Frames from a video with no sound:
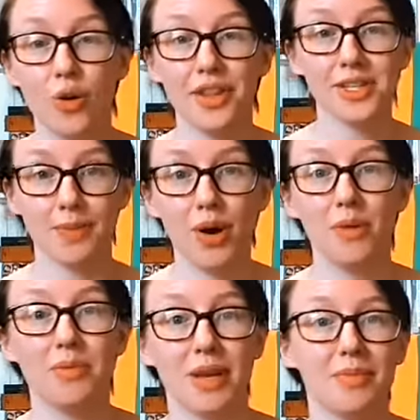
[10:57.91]
Oh, this
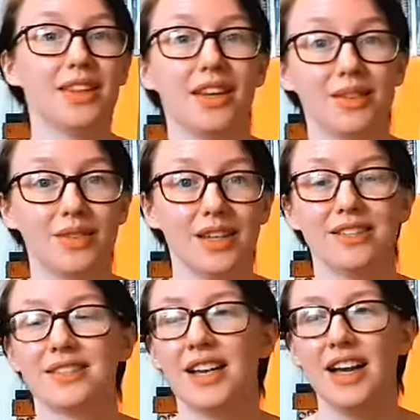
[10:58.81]
poem made me think of
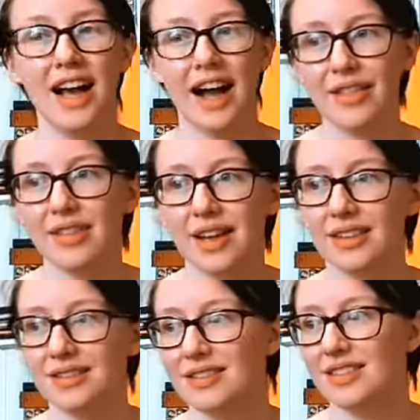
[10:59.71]
this," and
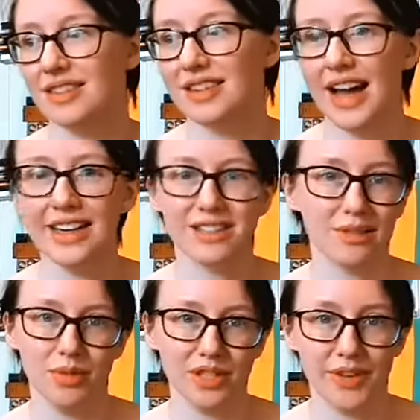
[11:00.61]
and that
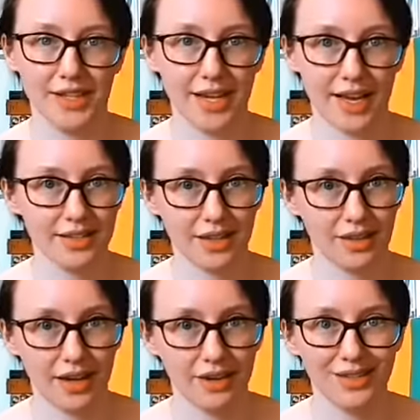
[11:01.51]
is the most
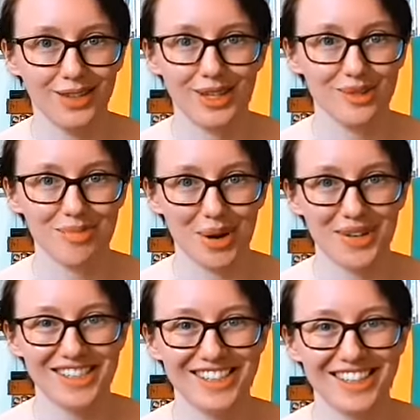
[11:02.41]
fantastic thing as a
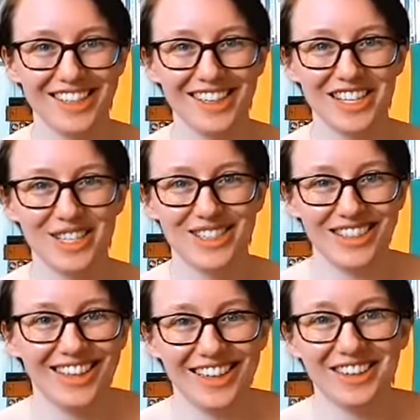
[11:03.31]
poet
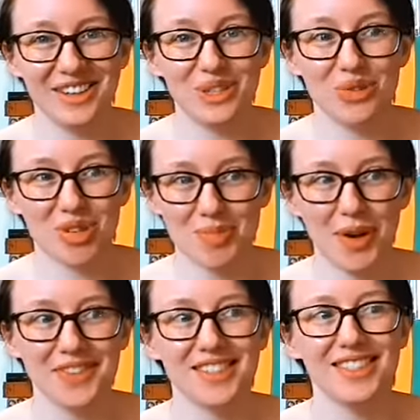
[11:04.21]
to hear those
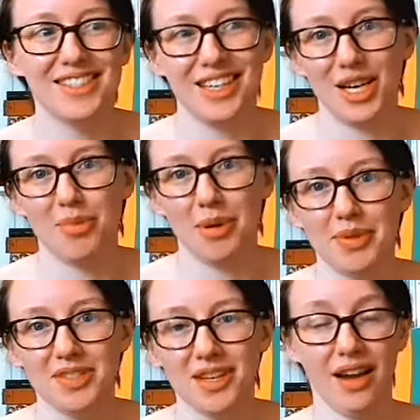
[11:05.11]
responses, to
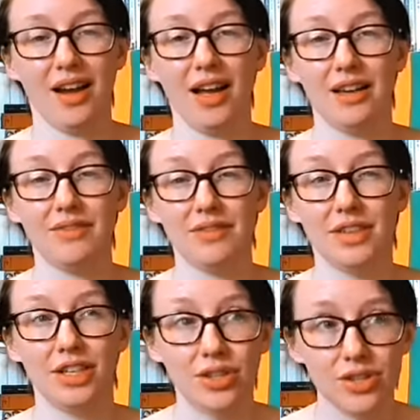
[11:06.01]
people saying, "I have
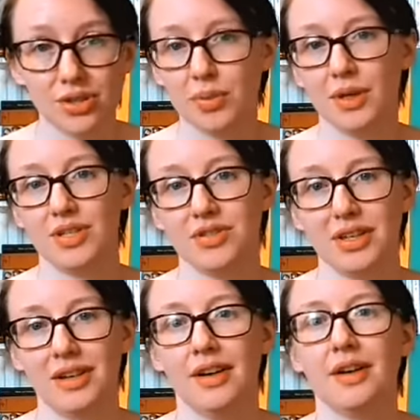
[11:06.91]
heard your
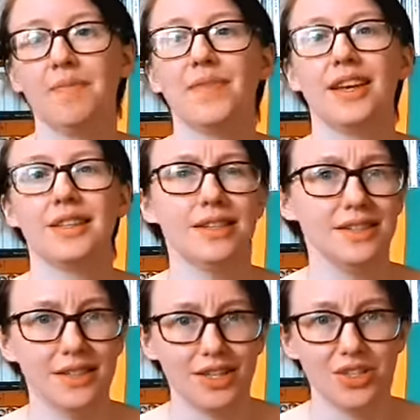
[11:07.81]
poetry, and it
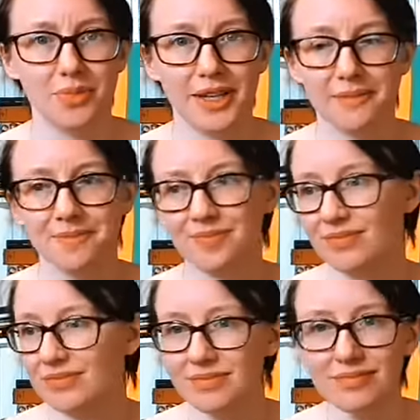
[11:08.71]
has touched me."
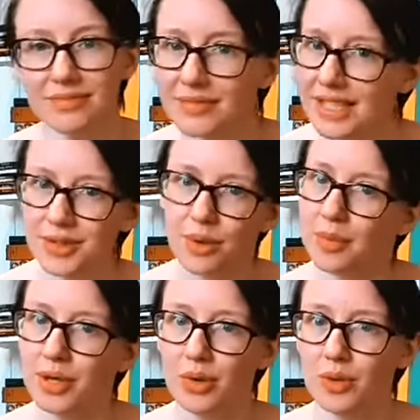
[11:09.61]
That's
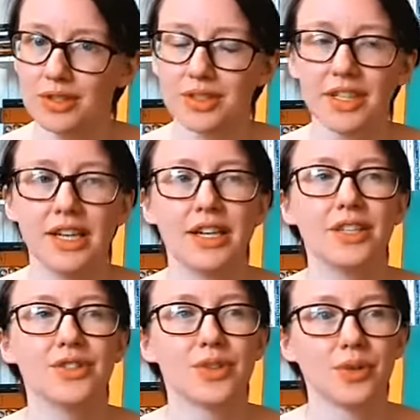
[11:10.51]
what we all want.
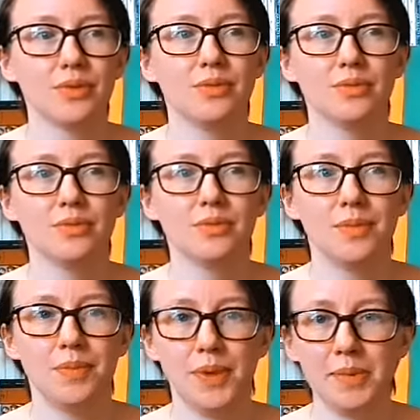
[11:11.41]
So
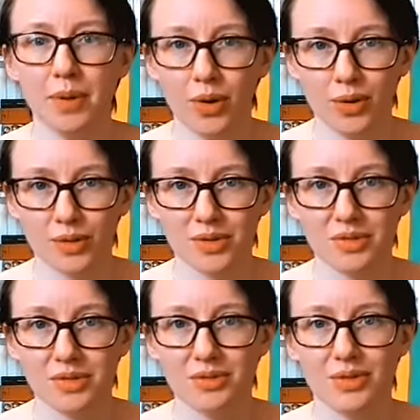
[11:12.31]
be
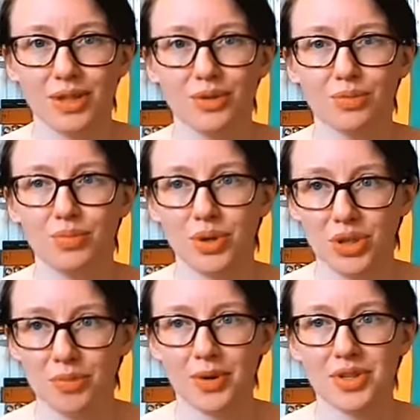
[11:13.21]
bold, you know,
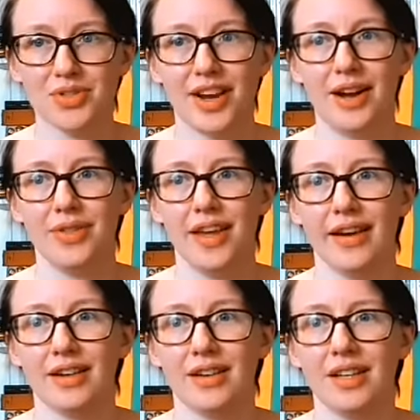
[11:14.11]
put your poetry out
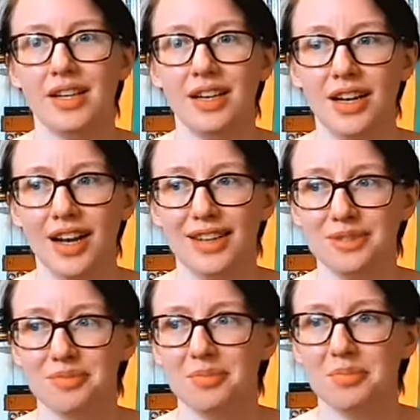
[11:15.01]
there,
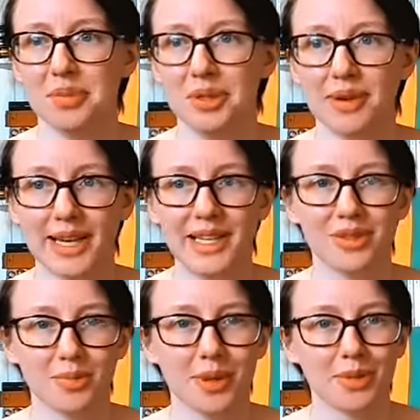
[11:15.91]
and be
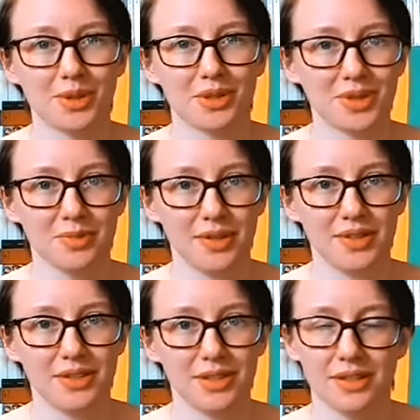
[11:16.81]
ready for people to
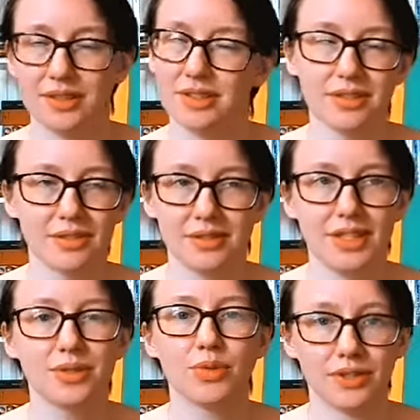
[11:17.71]
respond to It's,
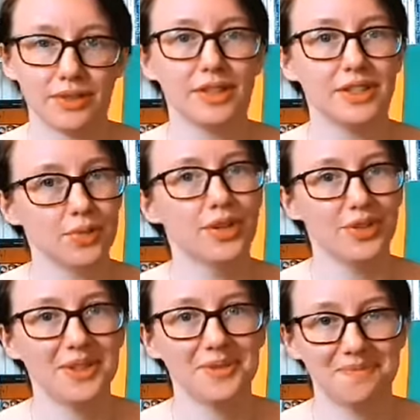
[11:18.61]
it's wonderful and it's
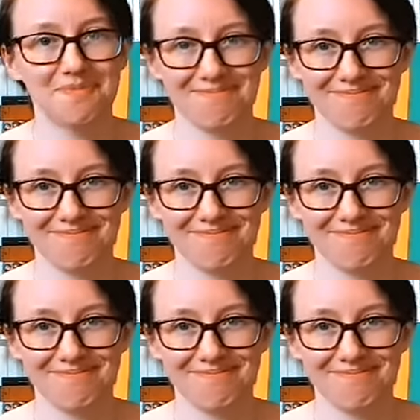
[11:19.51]
worth it.